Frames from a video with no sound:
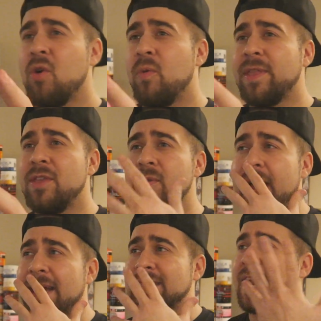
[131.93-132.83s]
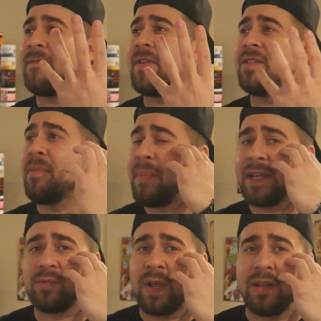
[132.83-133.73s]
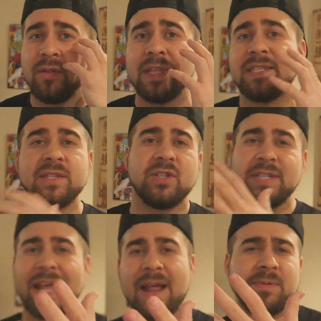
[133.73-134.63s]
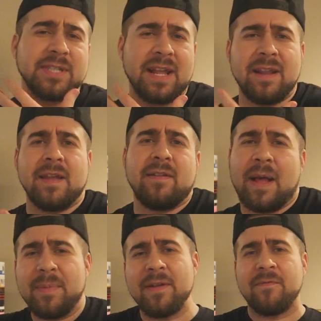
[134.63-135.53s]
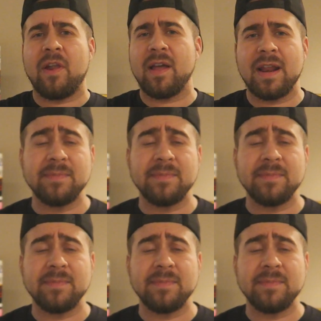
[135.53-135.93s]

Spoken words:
with you guys, and I figured the best way to do this is I'm gonna vlog it.